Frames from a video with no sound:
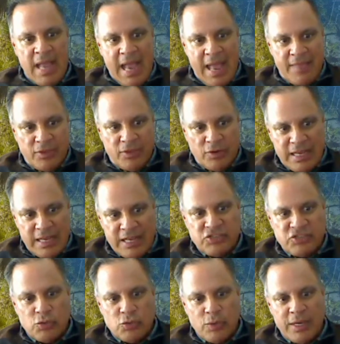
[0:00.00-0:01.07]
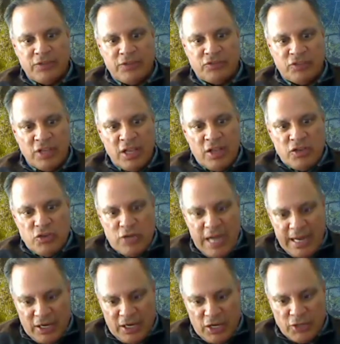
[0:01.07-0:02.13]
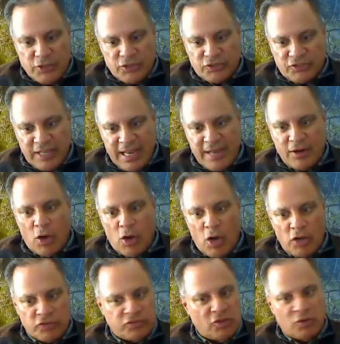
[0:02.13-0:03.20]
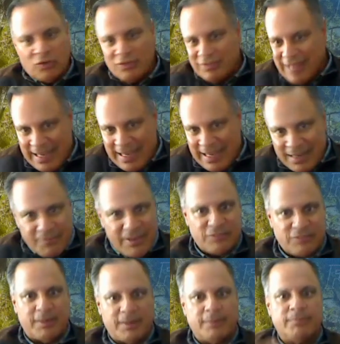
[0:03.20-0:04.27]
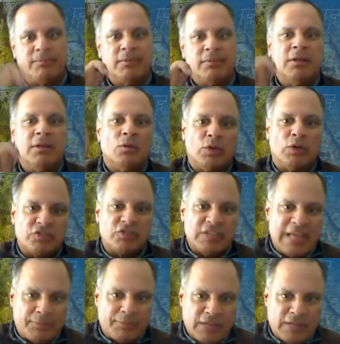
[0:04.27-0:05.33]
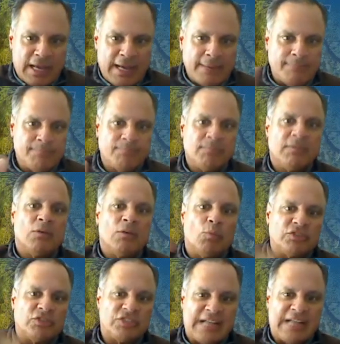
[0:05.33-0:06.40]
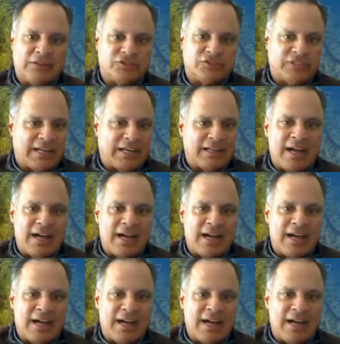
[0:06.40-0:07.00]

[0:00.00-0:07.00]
And the issue is you got to understand also, like an investment, what's the upside, what's the downside?